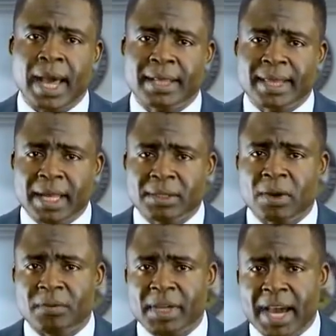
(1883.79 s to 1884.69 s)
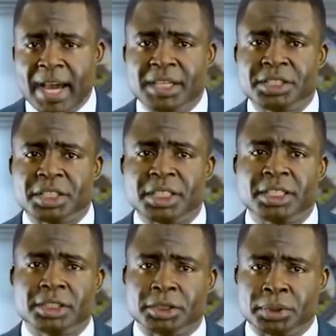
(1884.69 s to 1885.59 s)
and that of the
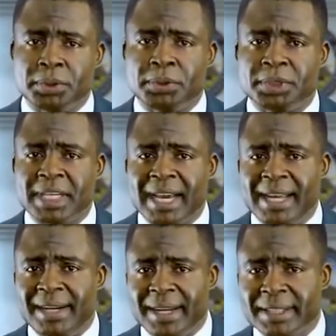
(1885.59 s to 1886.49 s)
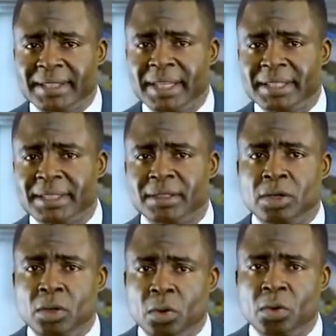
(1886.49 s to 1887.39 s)
IG through their elected
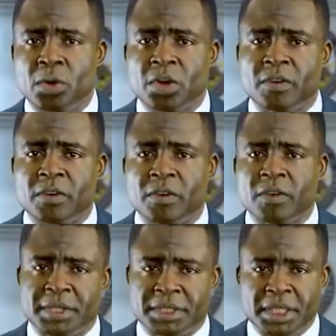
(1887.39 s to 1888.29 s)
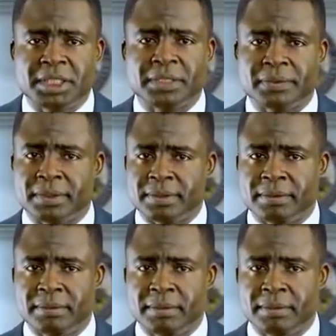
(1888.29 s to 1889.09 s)
local government representatives.